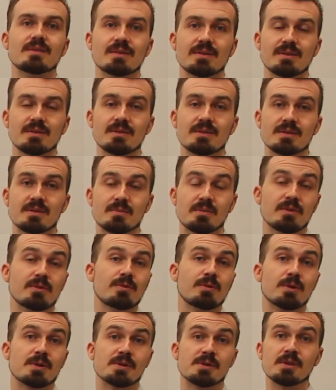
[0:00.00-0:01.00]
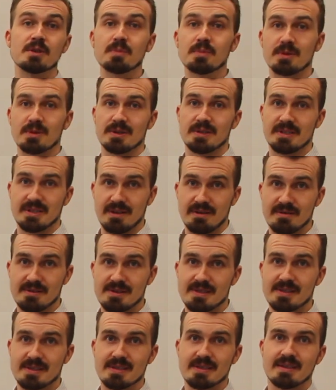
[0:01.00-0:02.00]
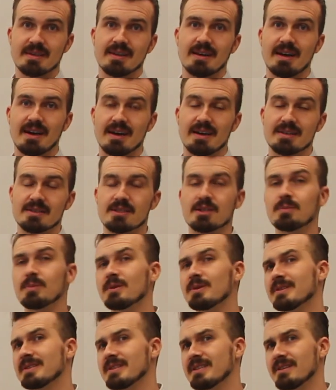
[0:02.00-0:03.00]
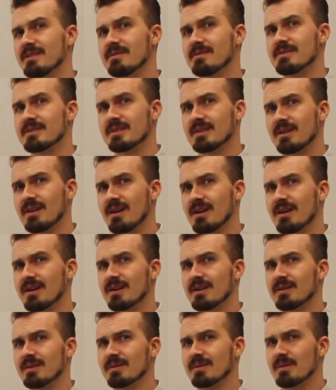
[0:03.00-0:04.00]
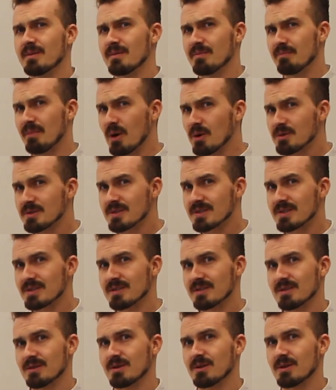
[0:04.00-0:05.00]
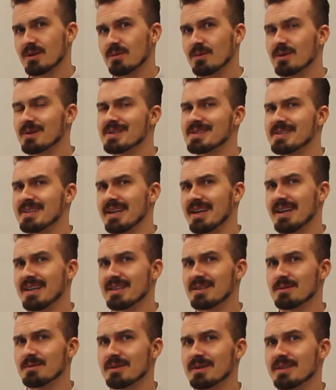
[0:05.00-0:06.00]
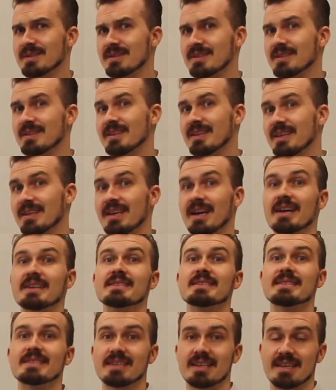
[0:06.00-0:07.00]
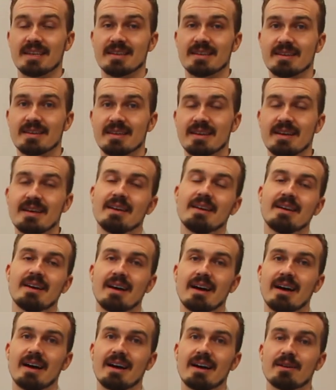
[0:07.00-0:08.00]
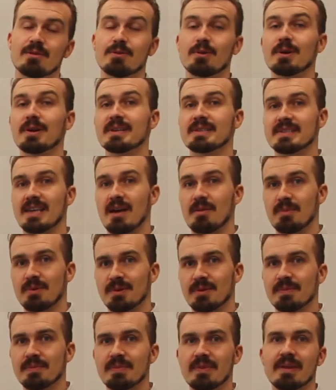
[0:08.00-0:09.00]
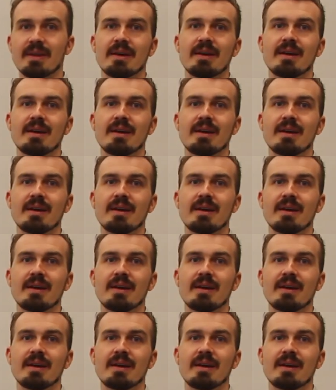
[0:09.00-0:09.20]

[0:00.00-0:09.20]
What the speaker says: used before superlatives. Superlatives are most, or words that end with est. For example,